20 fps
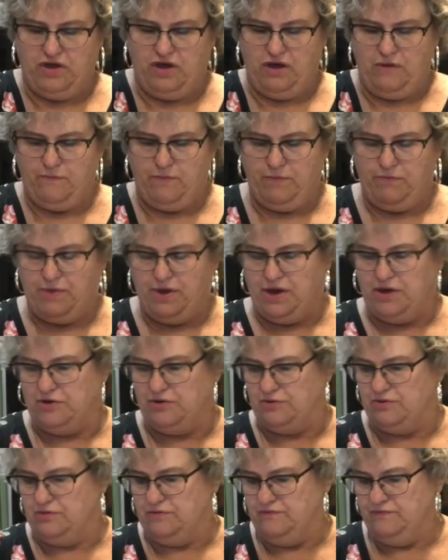cup of
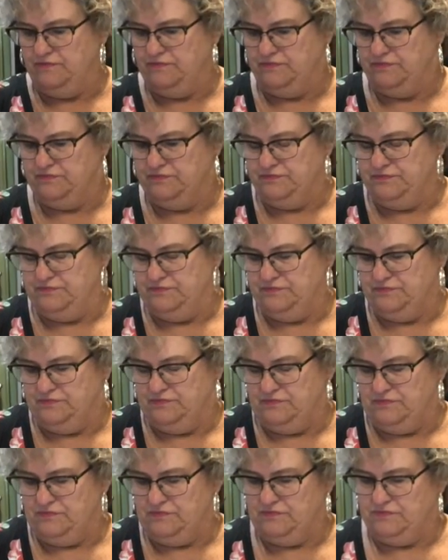butter,
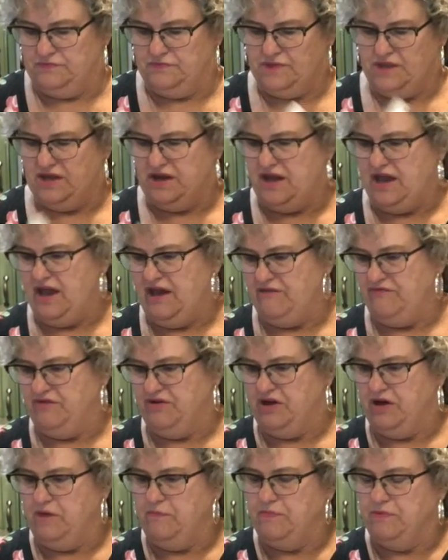and 1/2
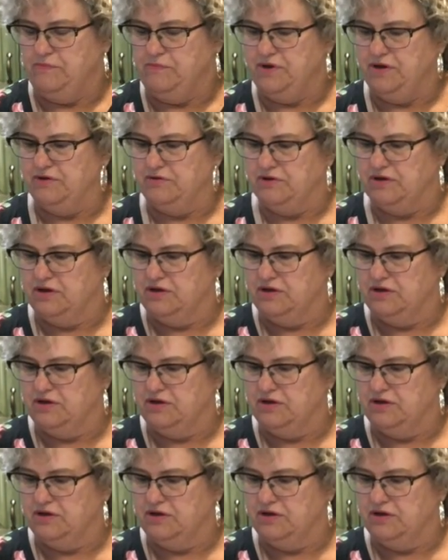cup of milk.